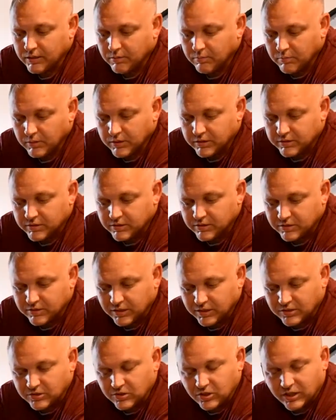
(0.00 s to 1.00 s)

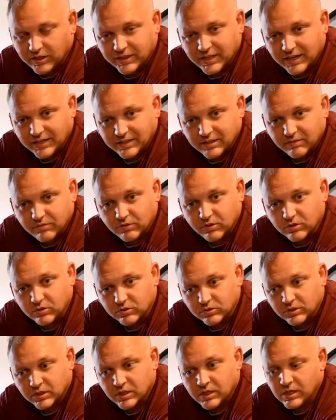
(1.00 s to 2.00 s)
It's not that
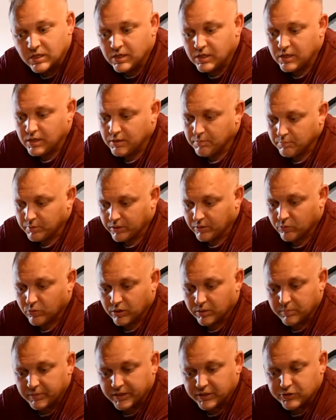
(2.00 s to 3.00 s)
difficult, but I
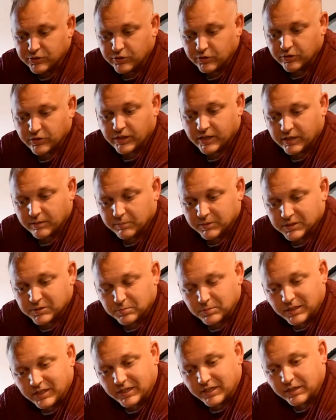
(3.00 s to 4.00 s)
want to make sure that I'm
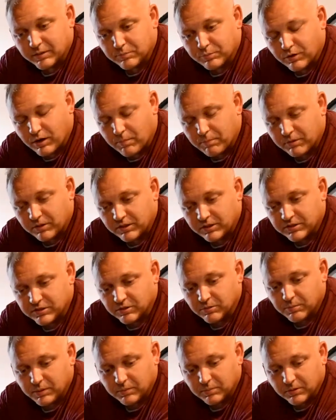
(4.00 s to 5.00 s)
explaining it properly
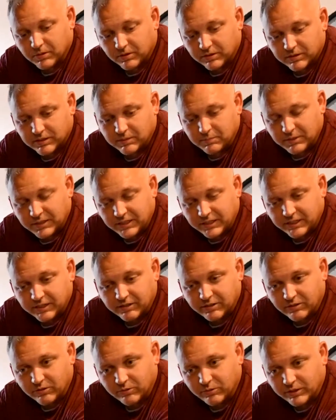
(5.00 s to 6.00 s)
so people aren't coming
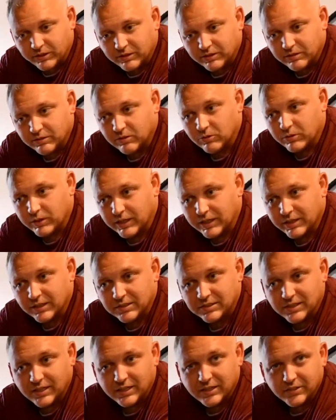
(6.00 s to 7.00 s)
here going, okay,
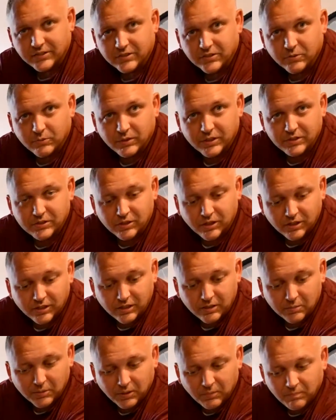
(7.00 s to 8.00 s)
this guy doesn't know what he's
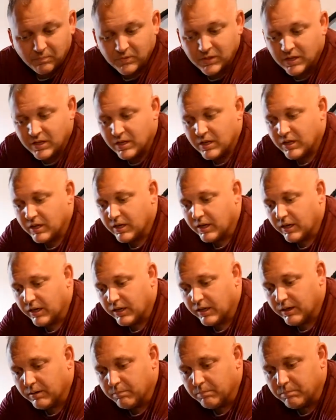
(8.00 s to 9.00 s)
talking
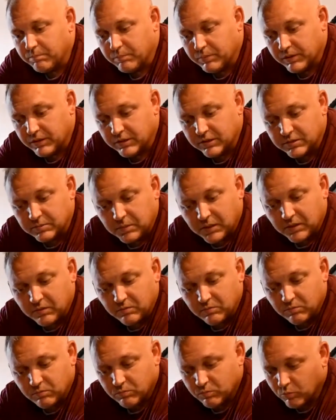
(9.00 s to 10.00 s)
about. But this has
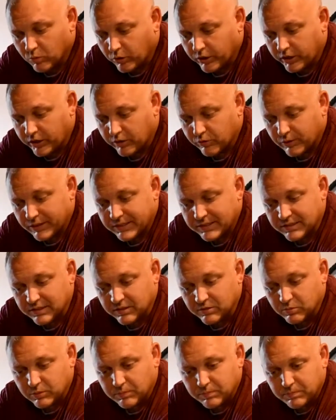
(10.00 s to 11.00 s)
been working great
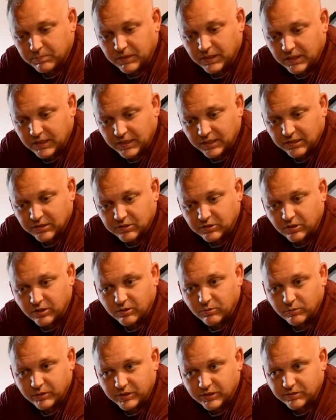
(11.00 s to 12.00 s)
since we did the
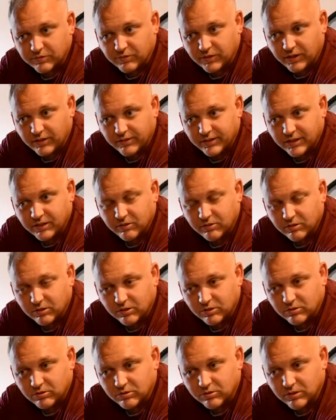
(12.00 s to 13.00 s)
install. We just found out a
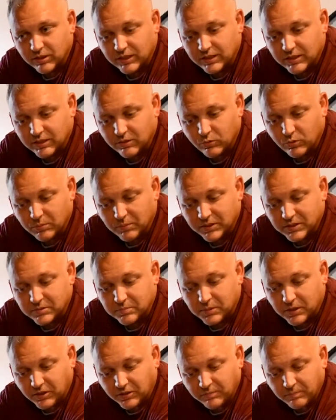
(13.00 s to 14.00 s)
little too late that we missed
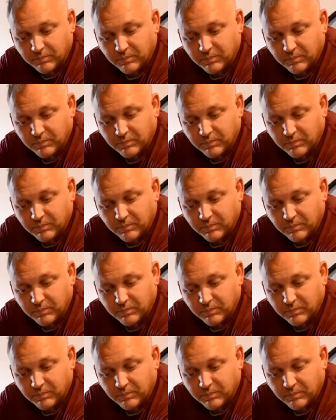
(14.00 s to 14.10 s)
part.